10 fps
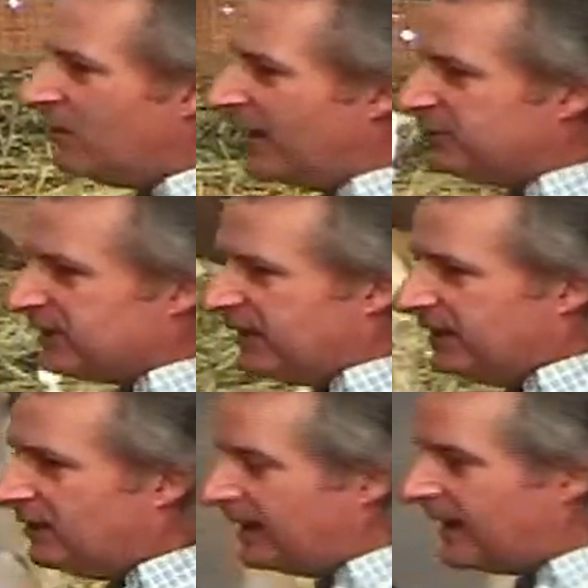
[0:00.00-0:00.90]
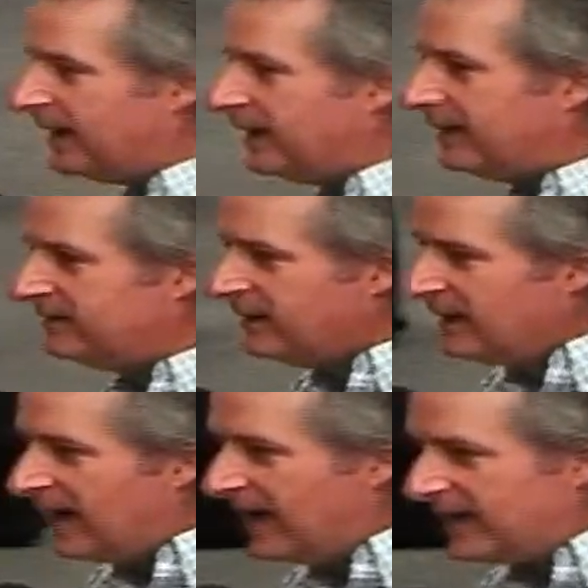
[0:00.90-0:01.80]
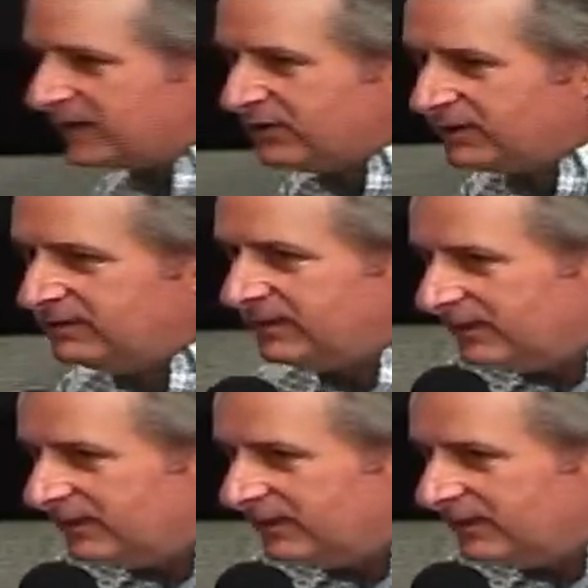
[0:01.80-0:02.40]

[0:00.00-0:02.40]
I was, you know, I had a good